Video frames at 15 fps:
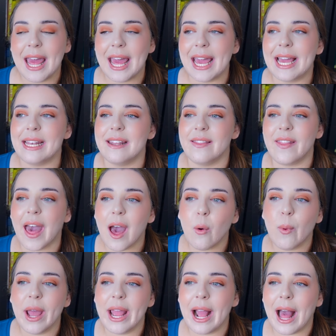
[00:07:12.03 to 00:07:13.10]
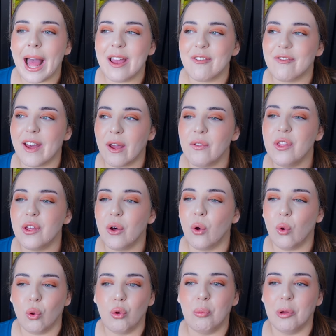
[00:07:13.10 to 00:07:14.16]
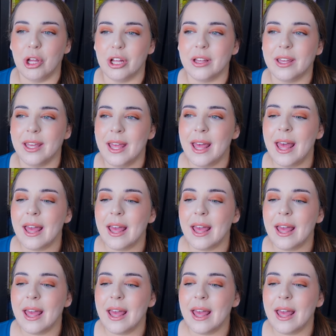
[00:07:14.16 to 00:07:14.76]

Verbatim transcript: And in that way, I found the whole book